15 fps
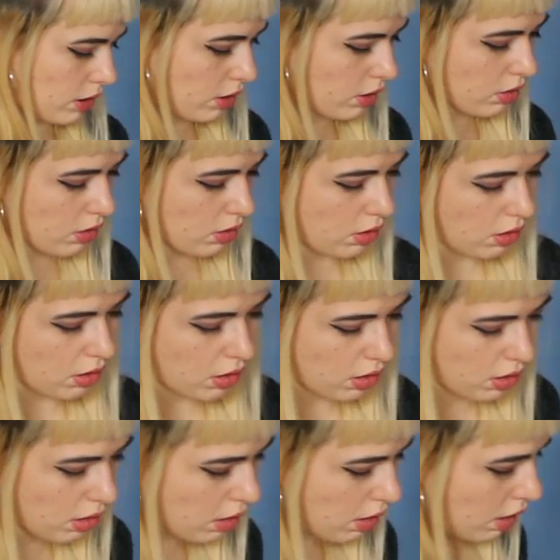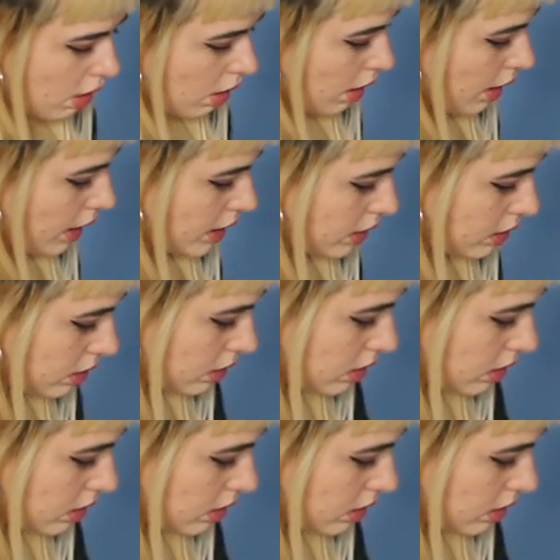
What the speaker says: [no speech]